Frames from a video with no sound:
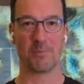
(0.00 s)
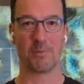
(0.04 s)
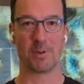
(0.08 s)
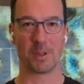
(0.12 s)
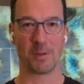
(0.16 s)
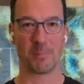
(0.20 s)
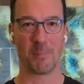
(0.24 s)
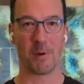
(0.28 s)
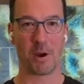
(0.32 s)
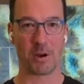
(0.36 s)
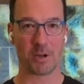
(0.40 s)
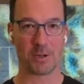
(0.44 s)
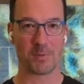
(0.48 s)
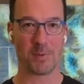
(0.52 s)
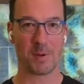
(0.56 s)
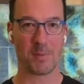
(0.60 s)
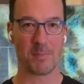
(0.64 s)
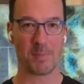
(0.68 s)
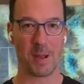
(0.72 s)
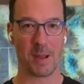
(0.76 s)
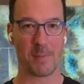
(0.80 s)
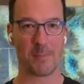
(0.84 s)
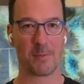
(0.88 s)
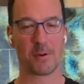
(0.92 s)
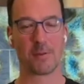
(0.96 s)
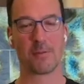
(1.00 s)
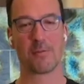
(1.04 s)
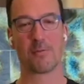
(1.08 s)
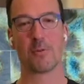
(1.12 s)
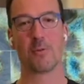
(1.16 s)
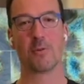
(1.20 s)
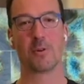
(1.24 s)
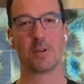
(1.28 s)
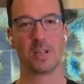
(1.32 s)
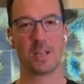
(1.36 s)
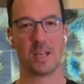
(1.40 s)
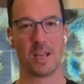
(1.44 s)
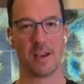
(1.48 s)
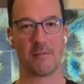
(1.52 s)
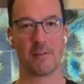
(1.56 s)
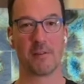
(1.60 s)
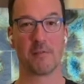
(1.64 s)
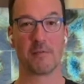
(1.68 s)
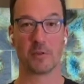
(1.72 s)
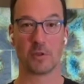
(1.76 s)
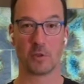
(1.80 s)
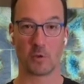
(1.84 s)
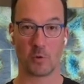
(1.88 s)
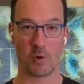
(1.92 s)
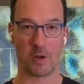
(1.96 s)
with the parchment paper, throw it in the oven
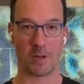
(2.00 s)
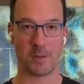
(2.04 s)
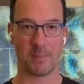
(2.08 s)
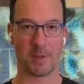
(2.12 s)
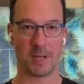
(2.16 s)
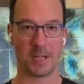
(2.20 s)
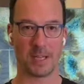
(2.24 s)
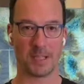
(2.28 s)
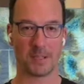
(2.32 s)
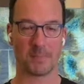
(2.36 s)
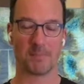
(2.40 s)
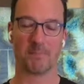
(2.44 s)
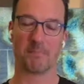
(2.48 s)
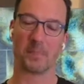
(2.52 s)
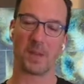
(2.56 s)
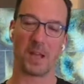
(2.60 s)
for 20 minutes.